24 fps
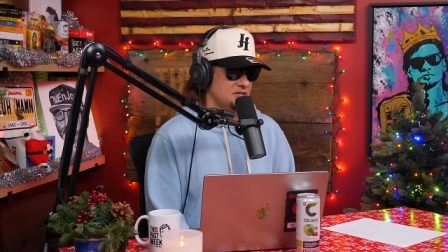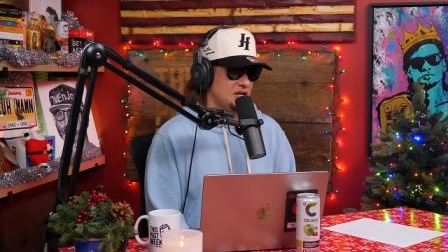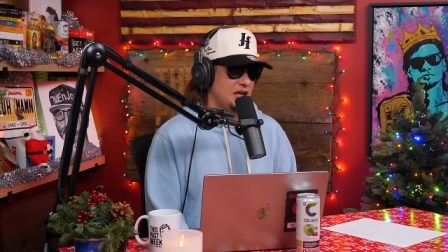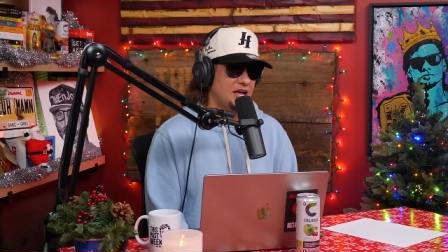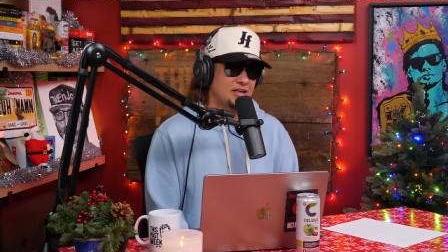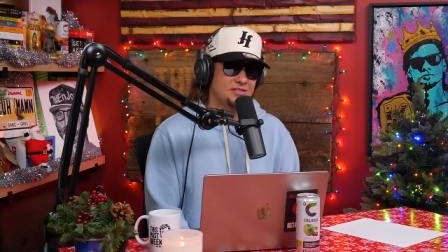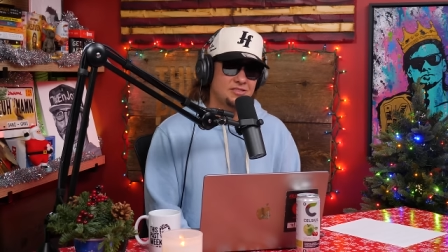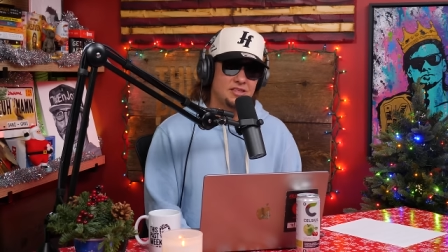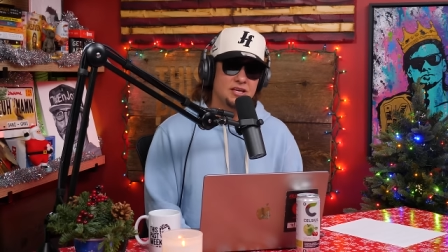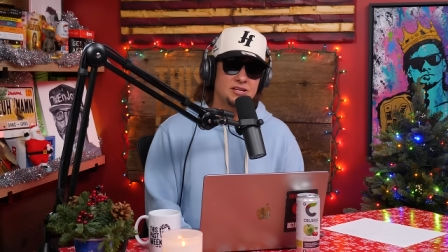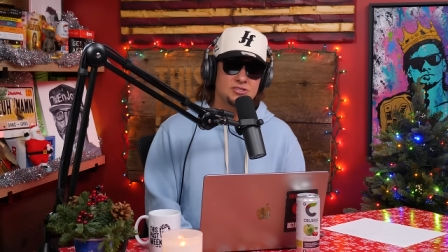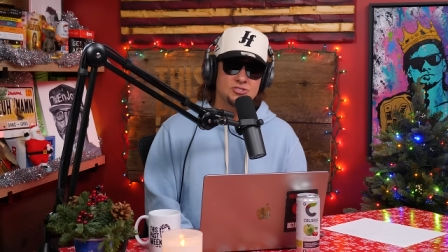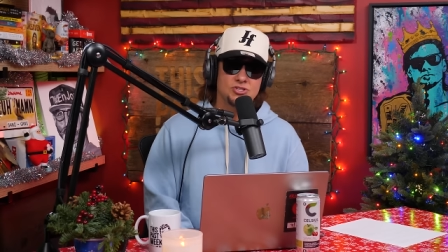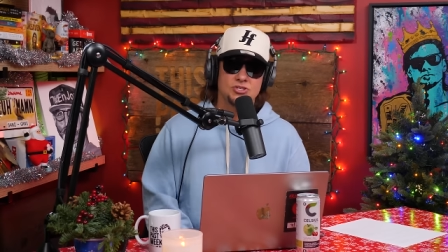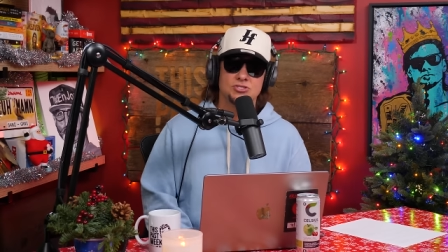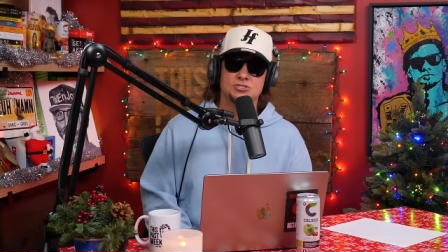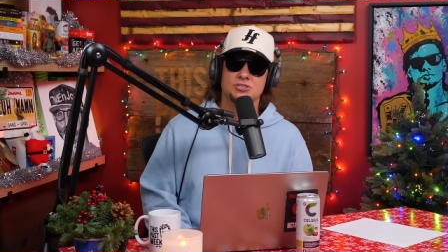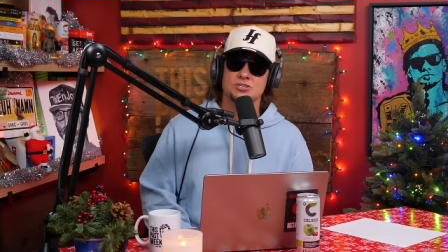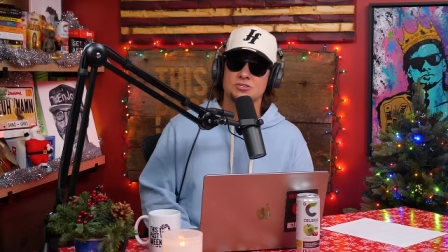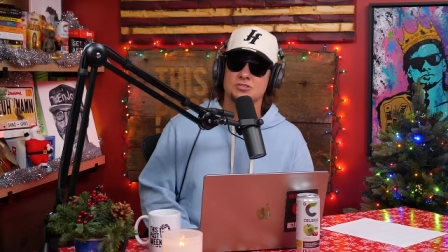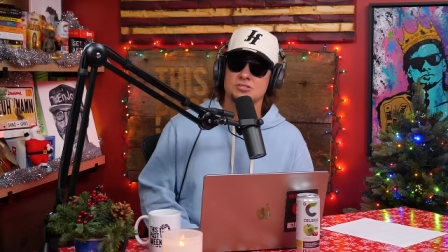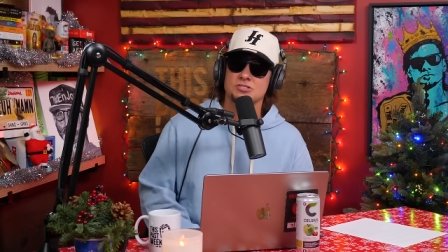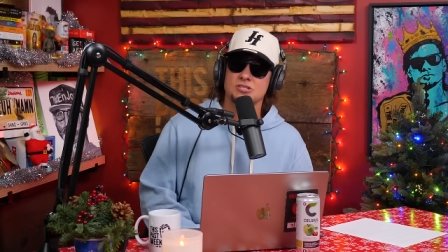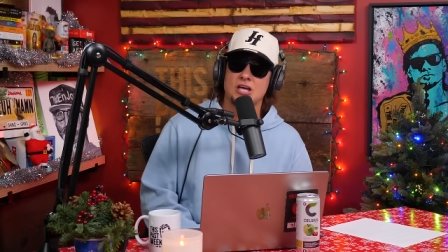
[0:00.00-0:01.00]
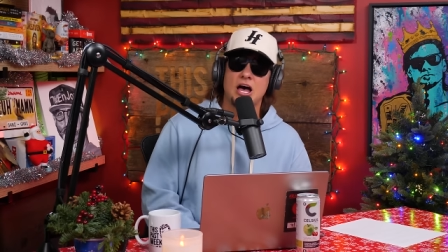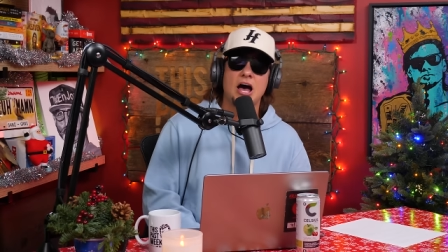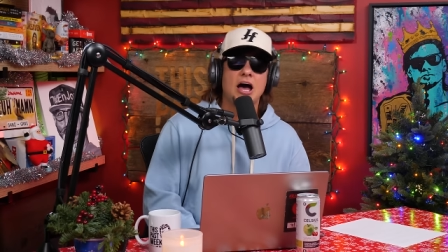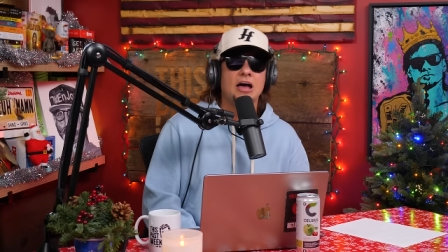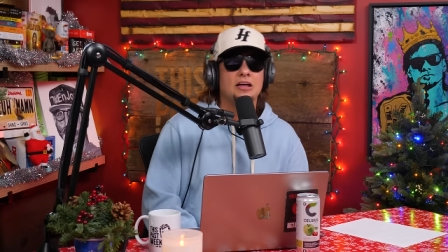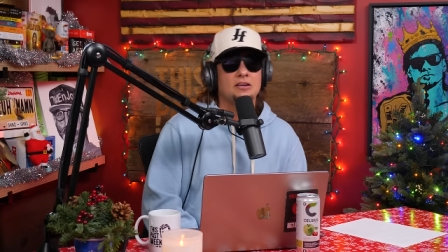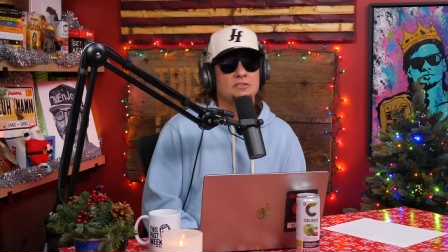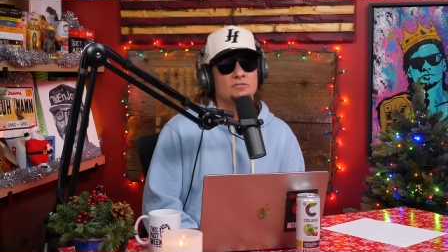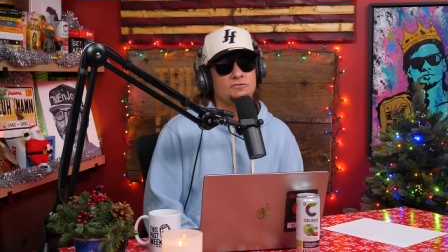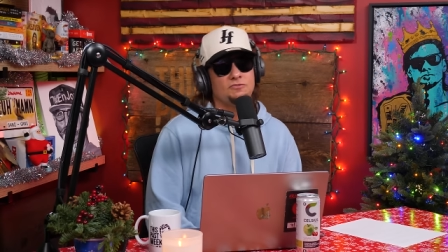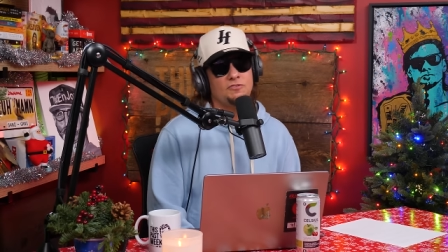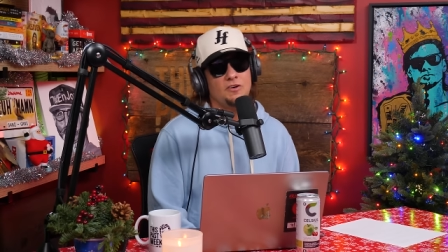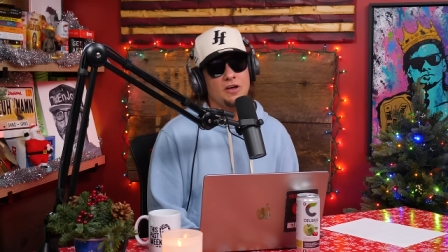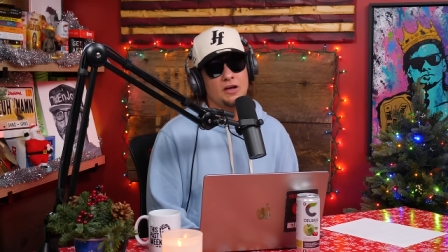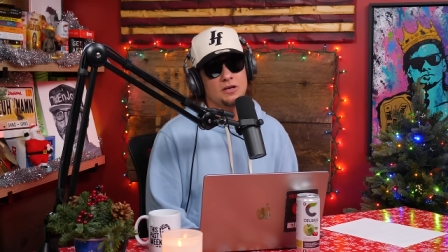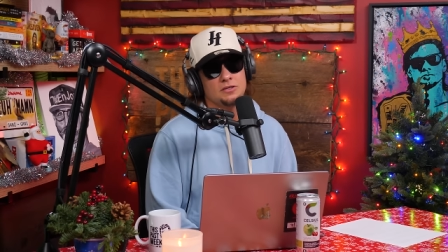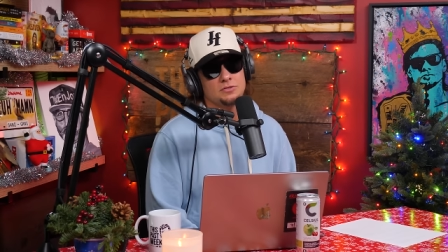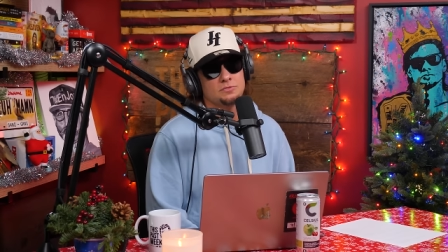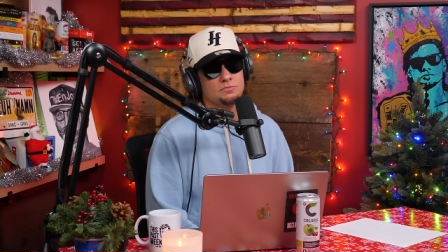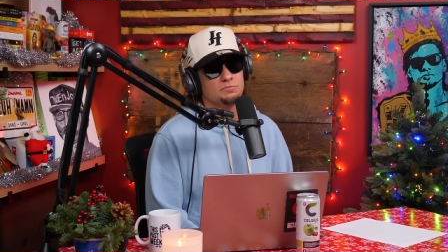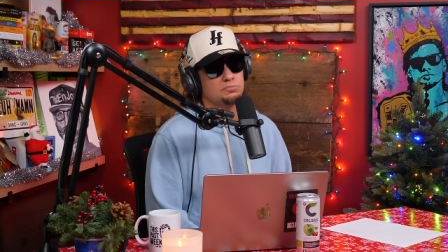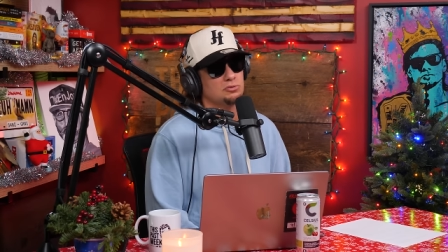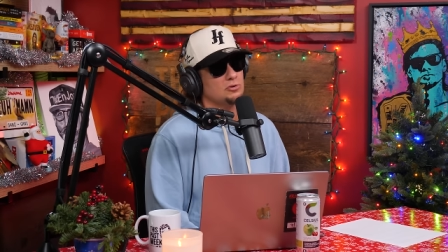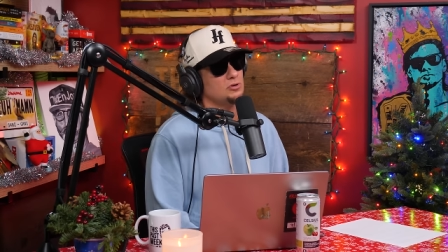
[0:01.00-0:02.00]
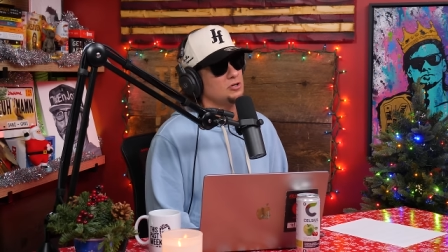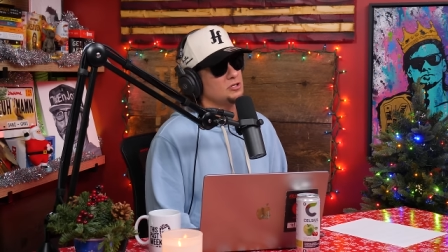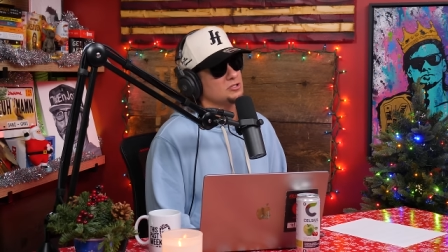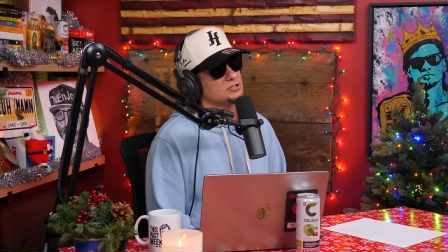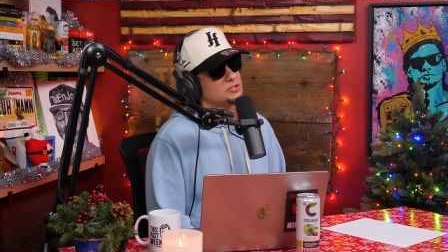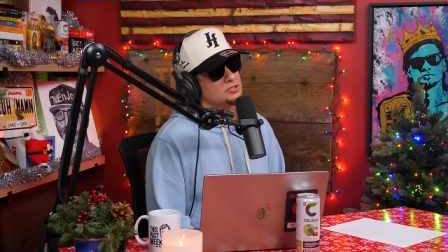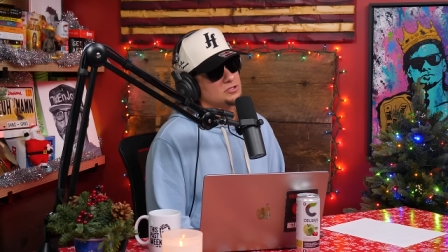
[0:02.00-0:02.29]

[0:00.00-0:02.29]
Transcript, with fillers: And then just the side effects, bruh.